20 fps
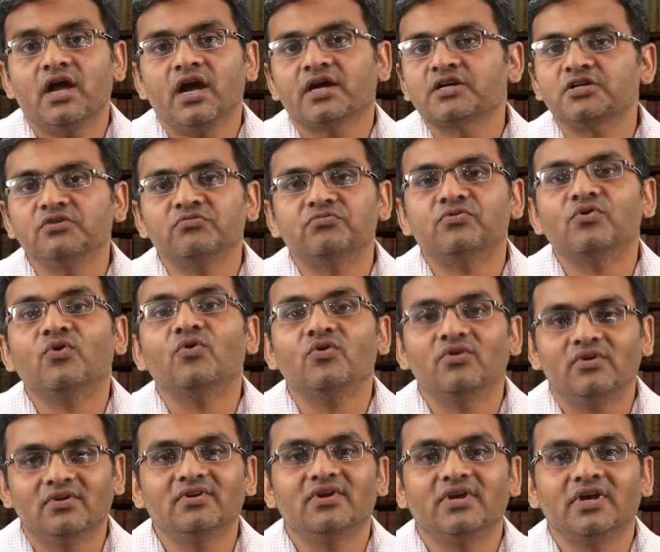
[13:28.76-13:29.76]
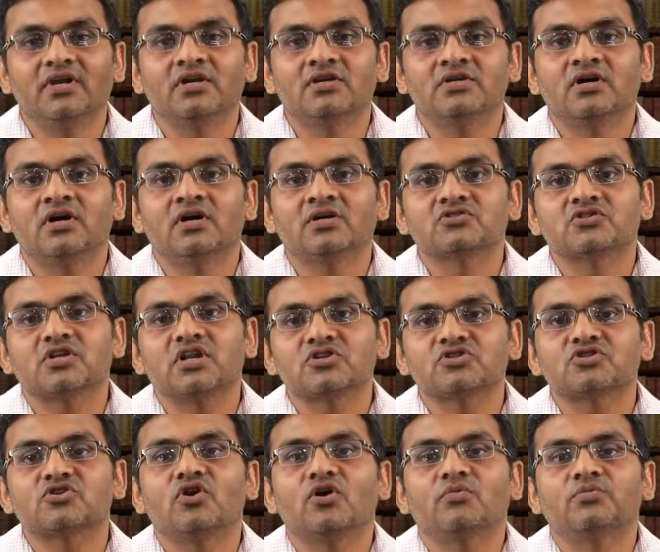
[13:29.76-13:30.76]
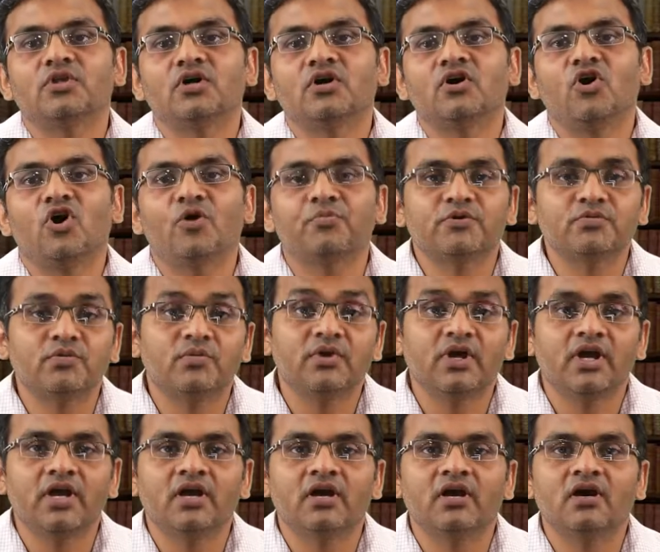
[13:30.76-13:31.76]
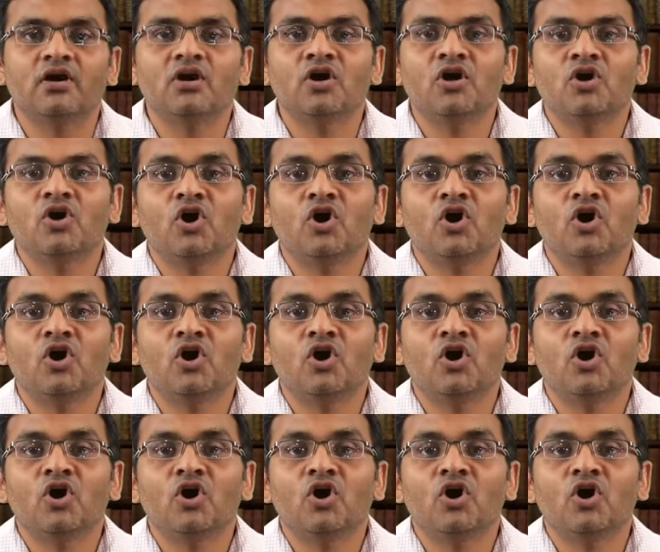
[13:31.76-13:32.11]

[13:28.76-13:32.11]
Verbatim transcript: active role in uh, selection of the optimum uh,